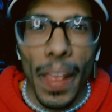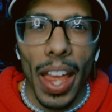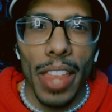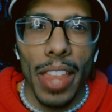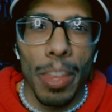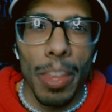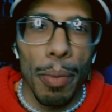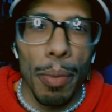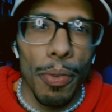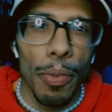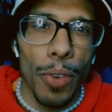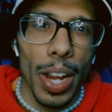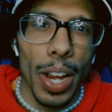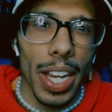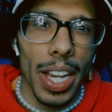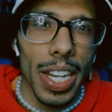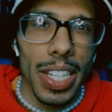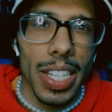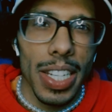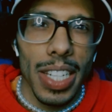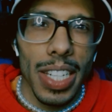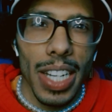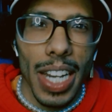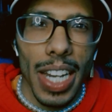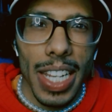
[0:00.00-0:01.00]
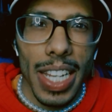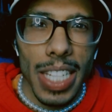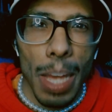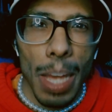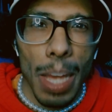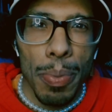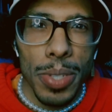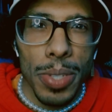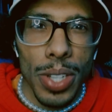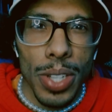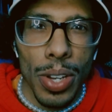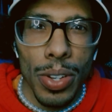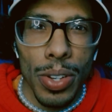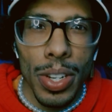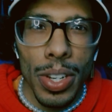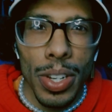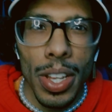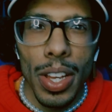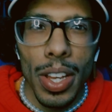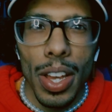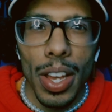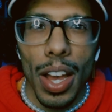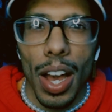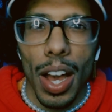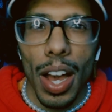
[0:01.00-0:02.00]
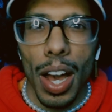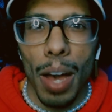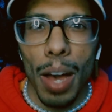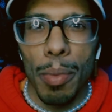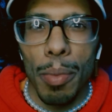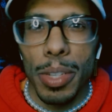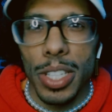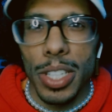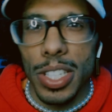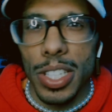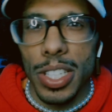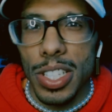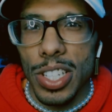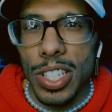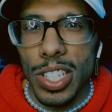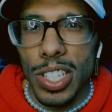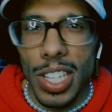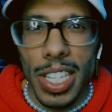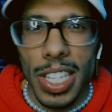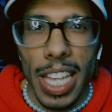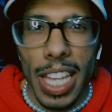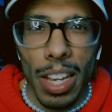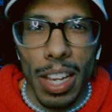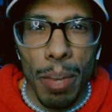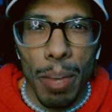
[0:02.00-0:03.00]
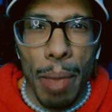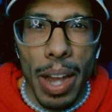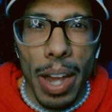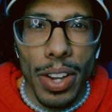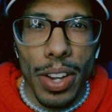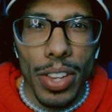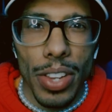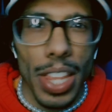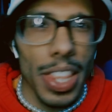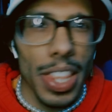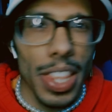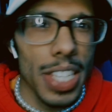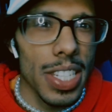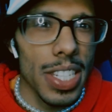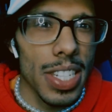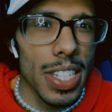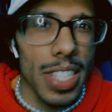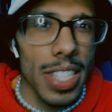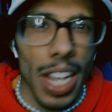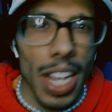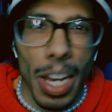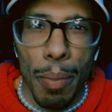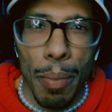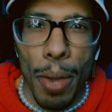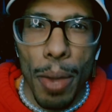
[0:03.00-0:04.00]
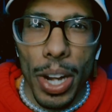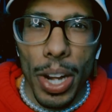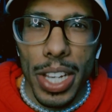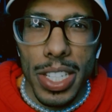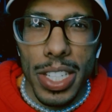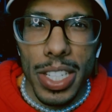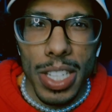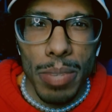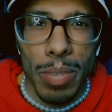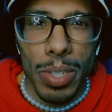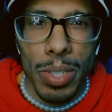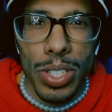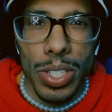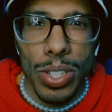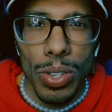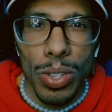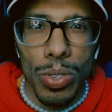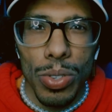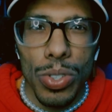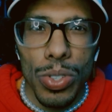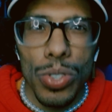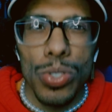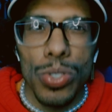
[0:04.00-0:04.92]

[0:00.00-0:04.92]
And then before I get into today's episode, um, this is just a daily reminder that this is not a market substitute.